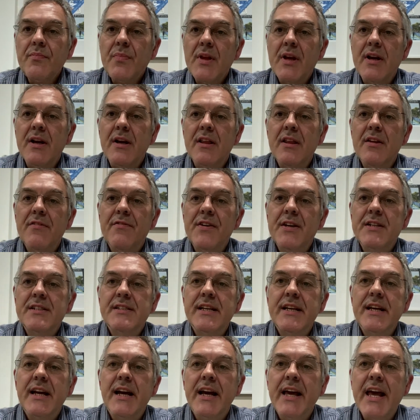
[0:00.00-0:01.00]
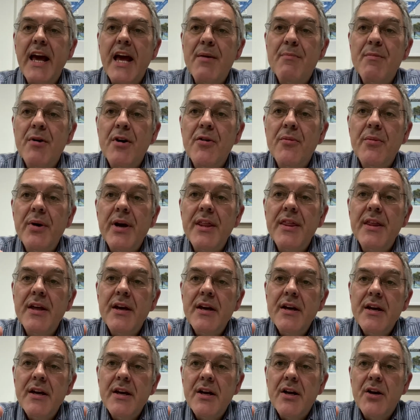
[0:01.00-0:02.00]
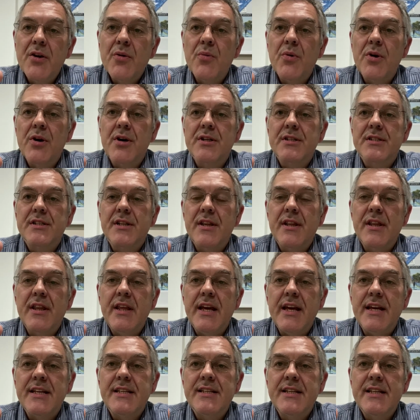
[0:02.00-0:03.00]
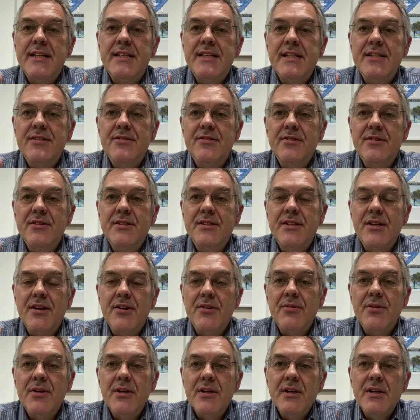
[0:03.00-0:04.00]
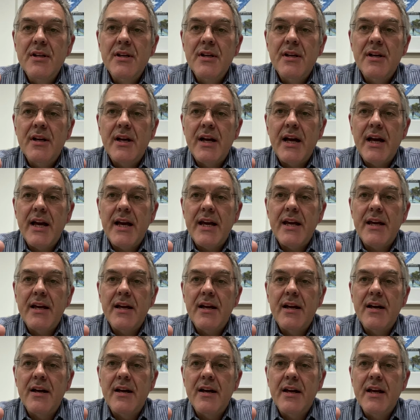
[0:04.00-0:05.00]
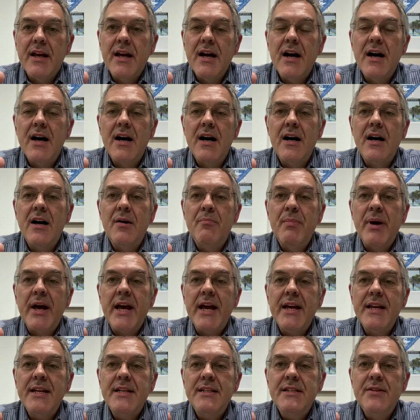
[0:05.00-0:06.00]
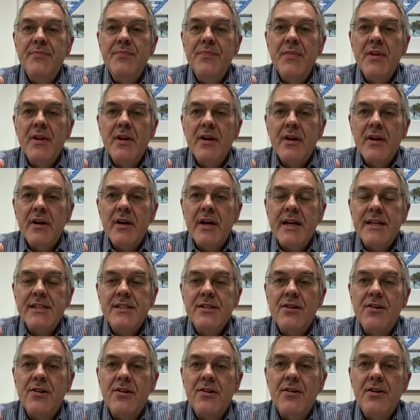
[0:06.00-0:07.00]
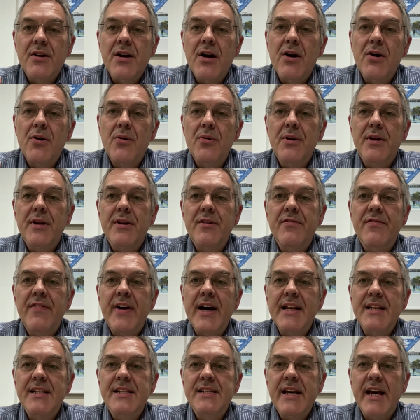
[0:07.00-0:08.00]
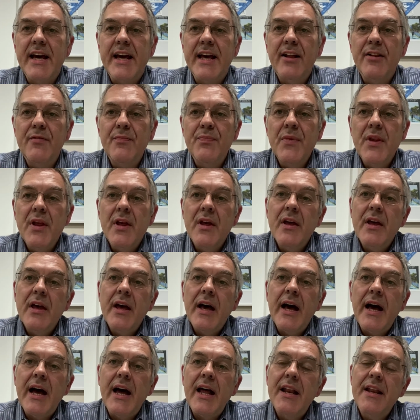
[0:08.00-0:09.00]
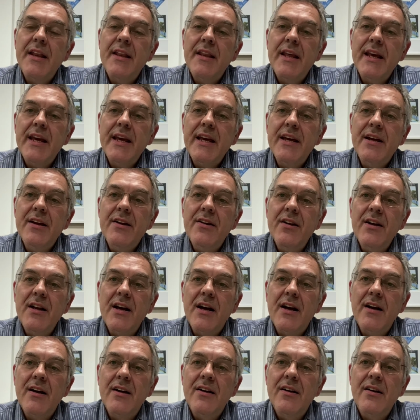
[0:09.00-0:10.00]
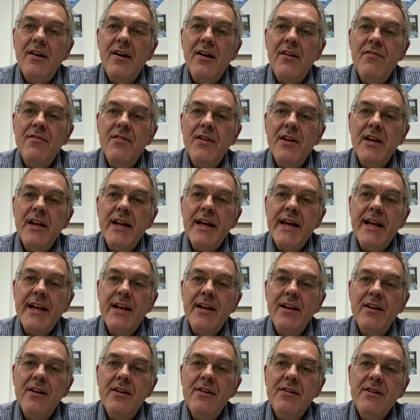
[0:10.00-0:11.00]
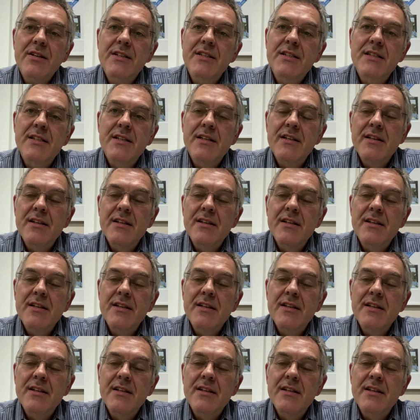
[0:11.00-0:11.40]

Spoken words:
Now, the first thing I came up with was this. This is also a car paint. It's called Holden Fantail, and the colour of the lid looks